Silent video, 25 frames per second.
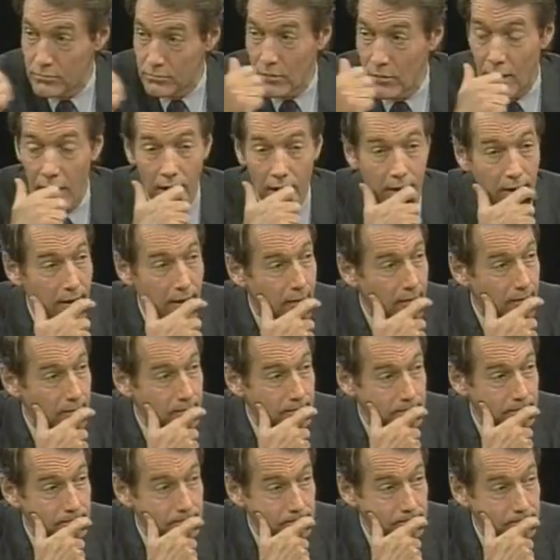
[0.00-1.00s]

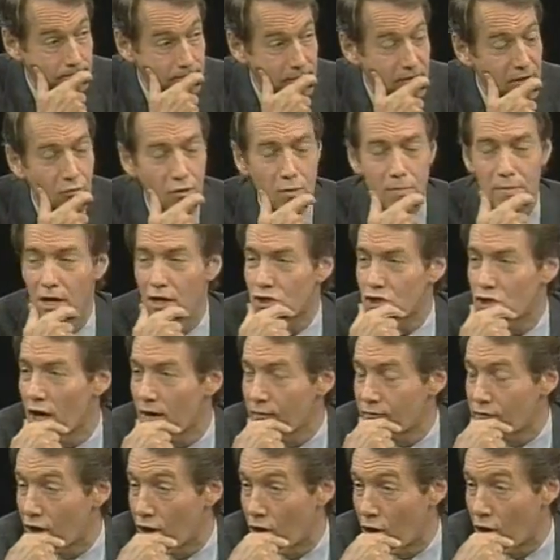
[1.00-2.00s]
it would have been a
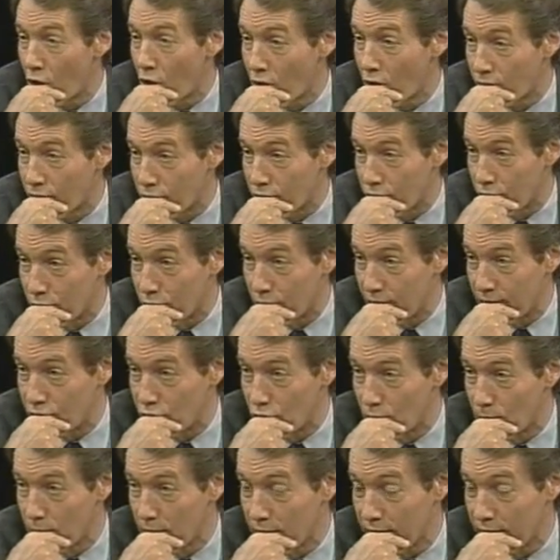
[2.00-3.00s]
tough call for you if you
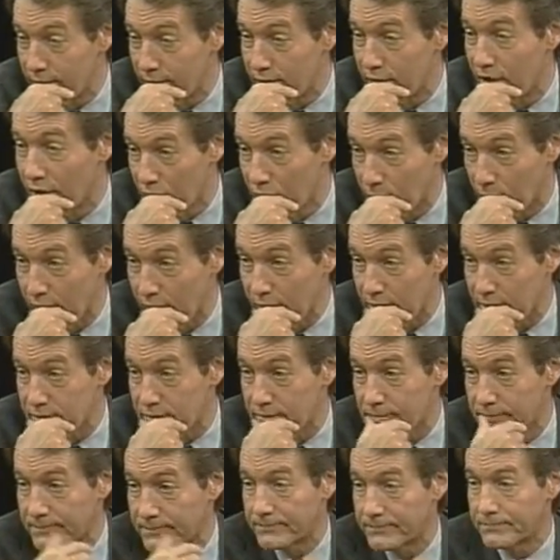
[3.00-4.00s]
believed otherwise.